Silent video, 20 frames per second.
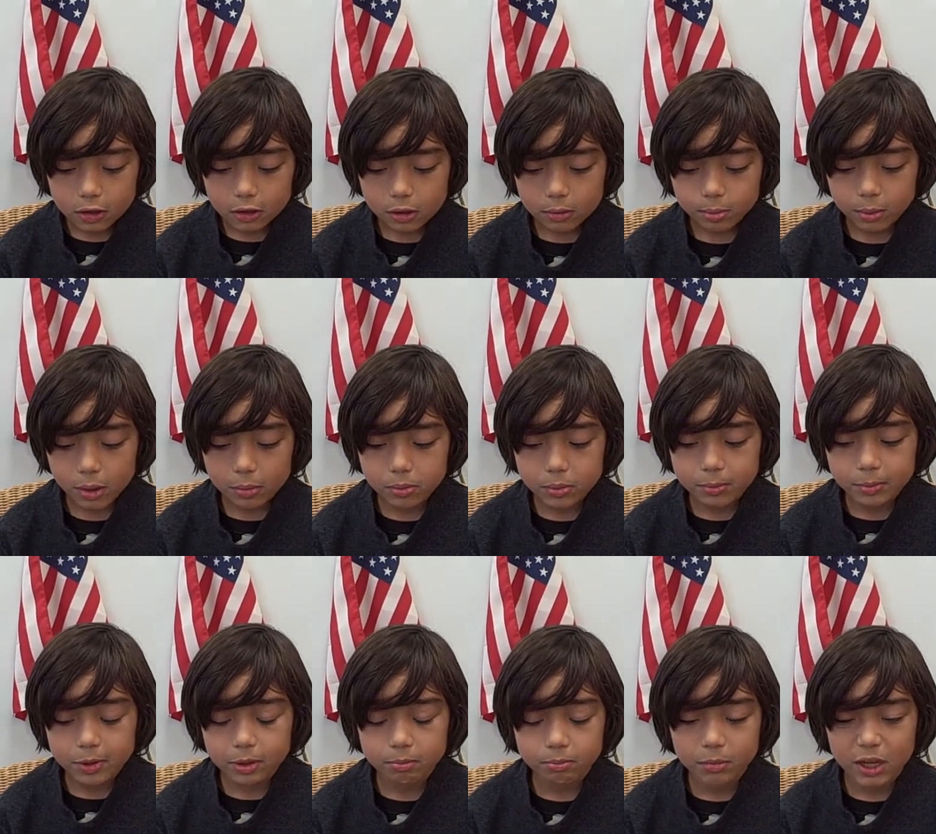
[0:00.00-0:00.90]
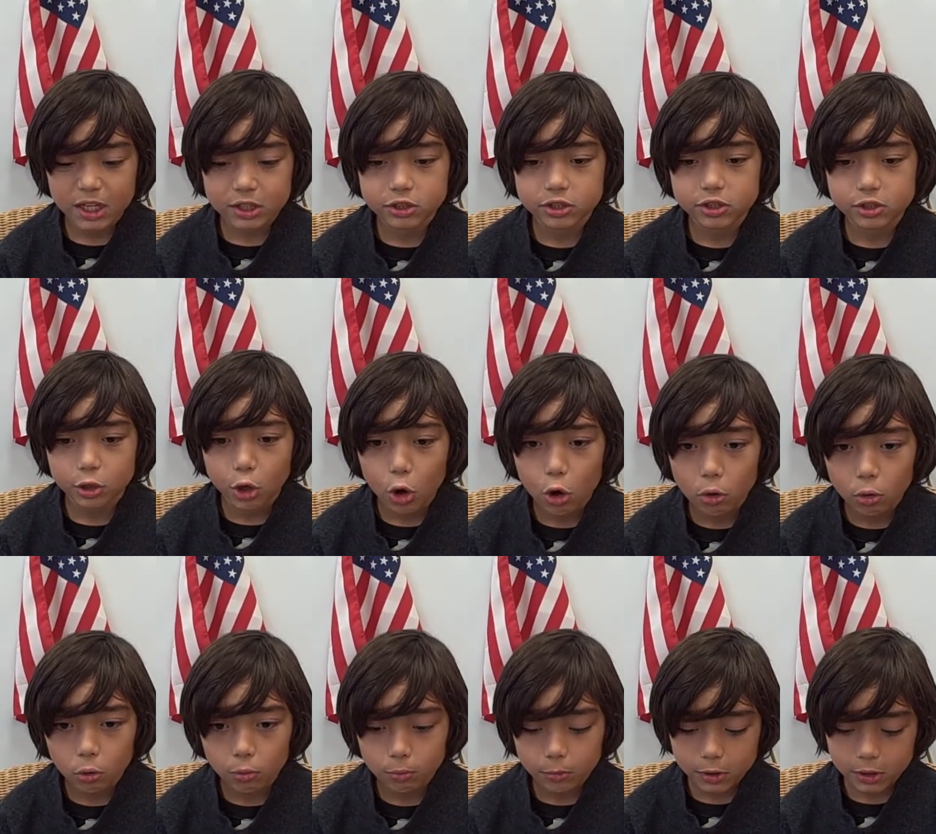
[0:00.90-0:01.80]
You probably made so
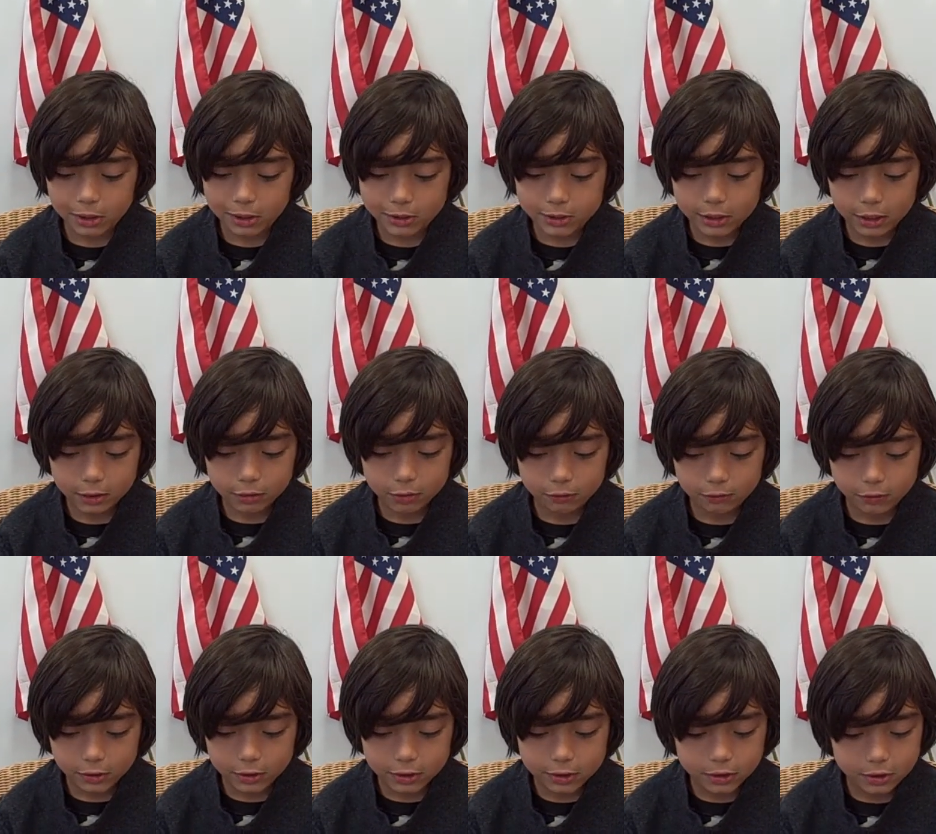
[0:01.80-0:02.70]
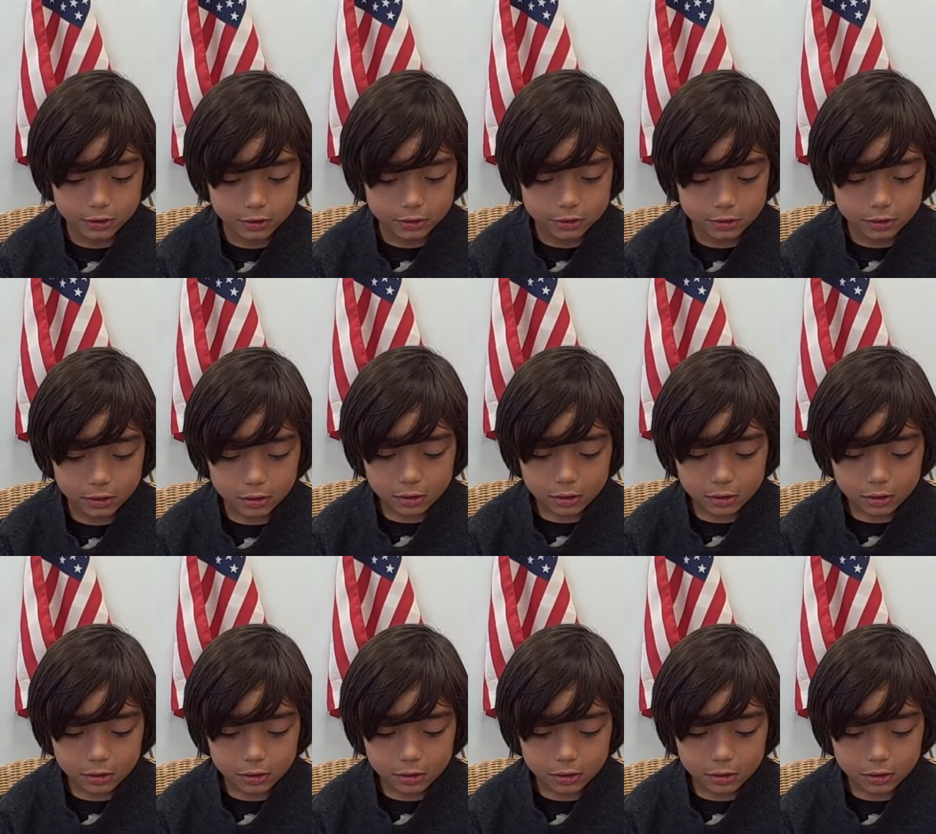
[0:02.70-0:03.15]
many sacrifices.